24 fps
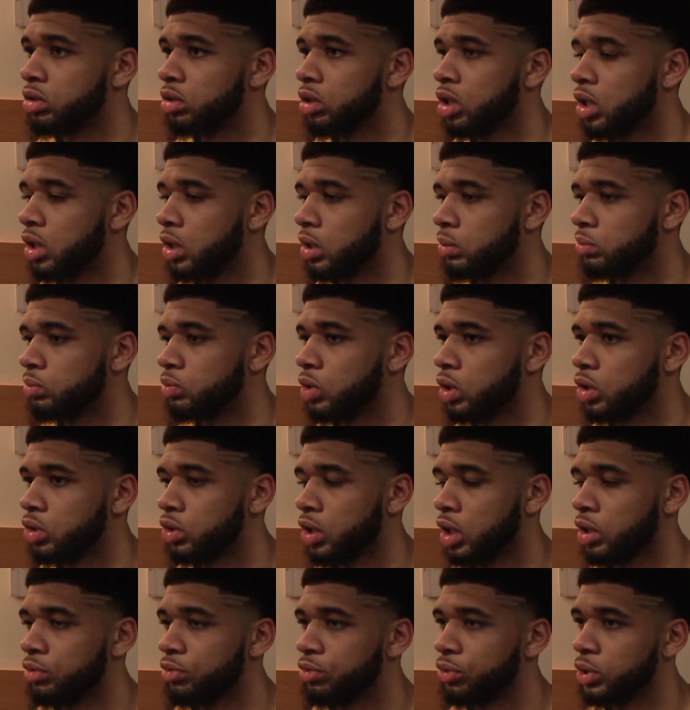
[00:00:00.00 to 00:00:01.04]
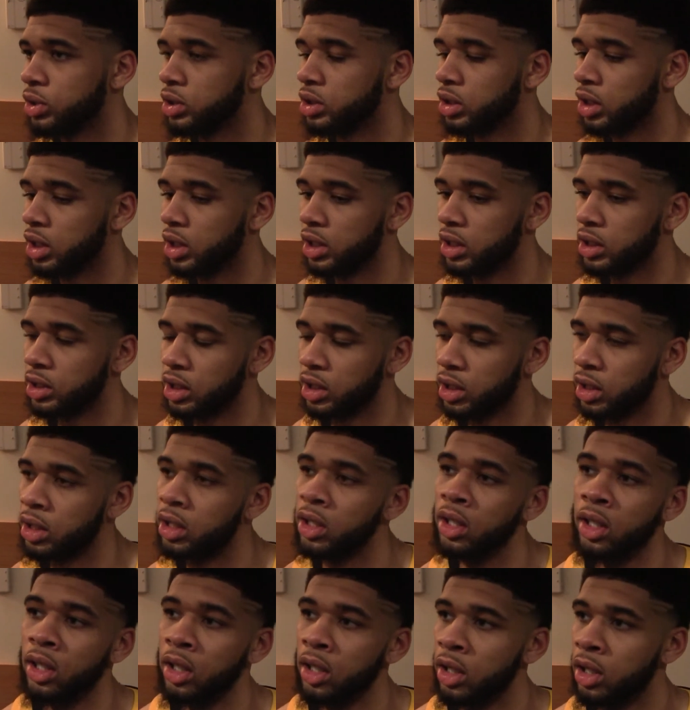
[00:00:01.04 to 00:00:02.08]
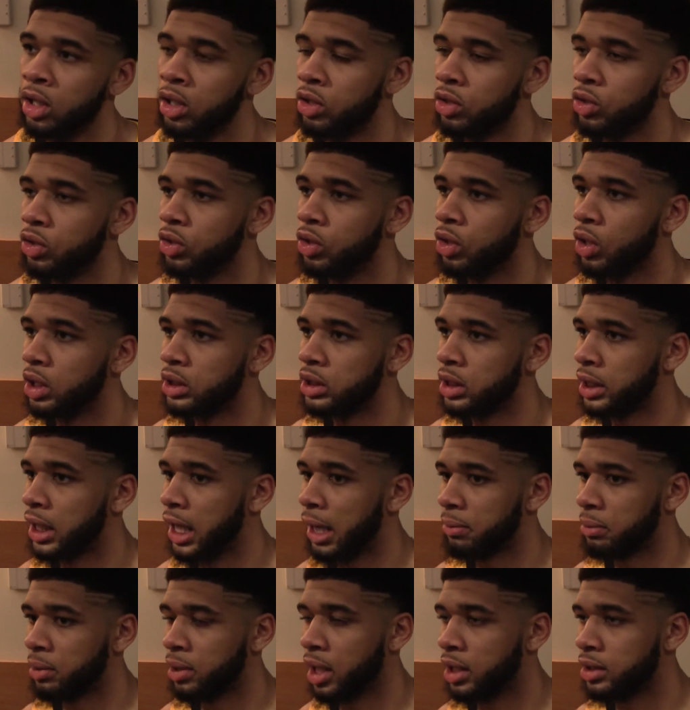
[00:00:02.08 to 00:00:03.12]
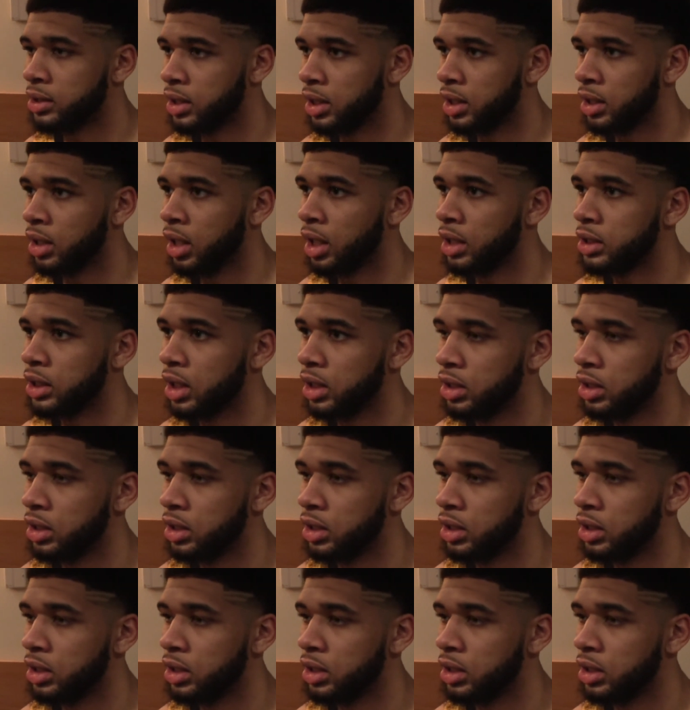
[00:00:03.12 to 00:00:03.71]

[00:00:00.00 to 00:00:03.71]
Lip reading: You know, trying to force things, and you know, as a captain, I take